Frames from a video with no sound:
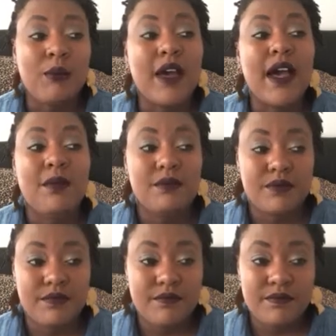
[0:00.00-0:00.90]
But I'm
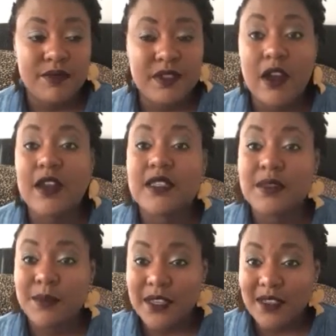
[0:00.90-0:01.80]
starting
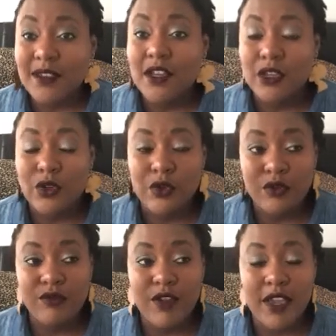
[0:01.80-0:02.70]
to be a little
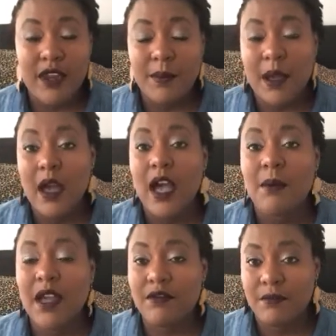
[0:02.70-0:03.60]
afraid about how
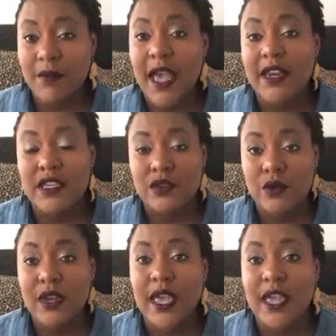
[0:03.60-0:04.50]
my body is
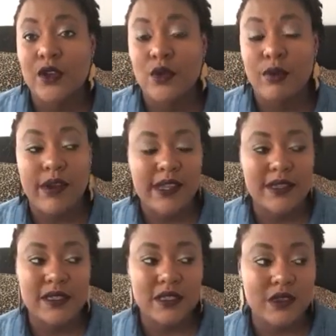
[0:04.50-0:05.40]
going to handle
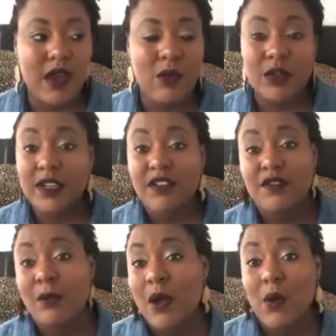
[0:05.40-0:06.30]
pregnancy. So I would love
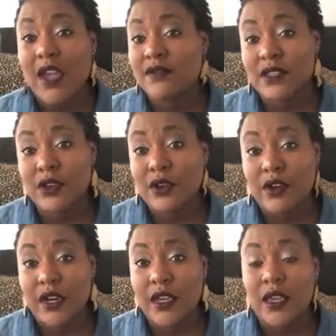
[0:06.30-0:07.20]
for my wife to
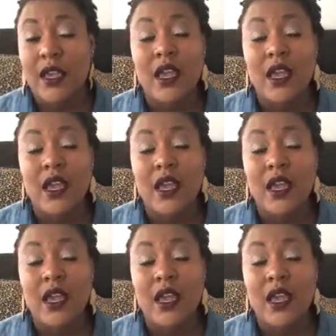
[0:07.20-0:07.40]
carry.